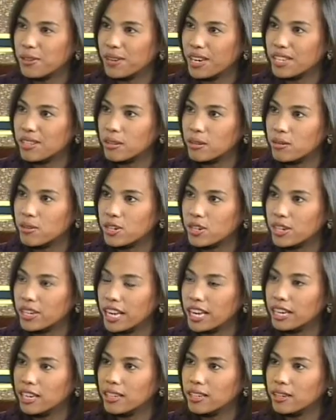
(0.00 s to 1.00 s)
resolution, they
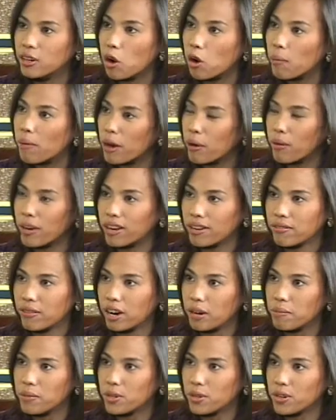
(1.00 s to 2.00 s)
can go by way of
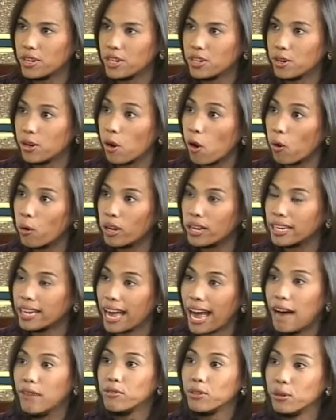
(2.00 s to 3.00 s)
arbitration. Only they
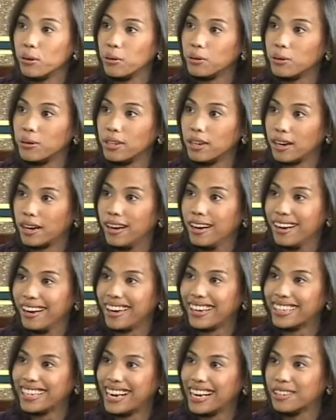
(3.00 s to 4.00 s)
have to go to the
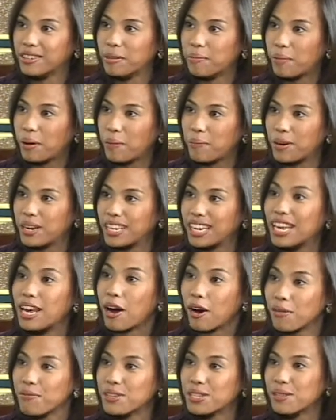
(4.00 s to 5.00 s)
Intellectual Property
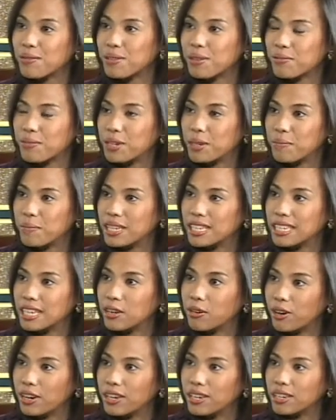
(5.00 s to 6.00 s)
Office of the Philippines in
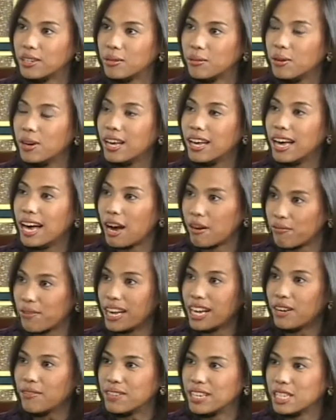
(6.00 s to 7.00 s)
order to avail
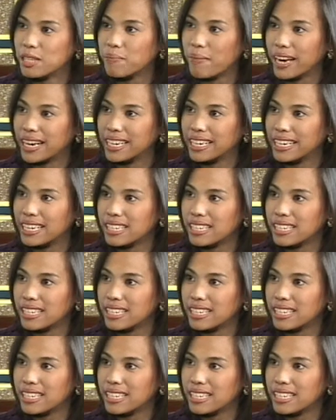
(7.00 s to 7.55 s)
of this mechanism.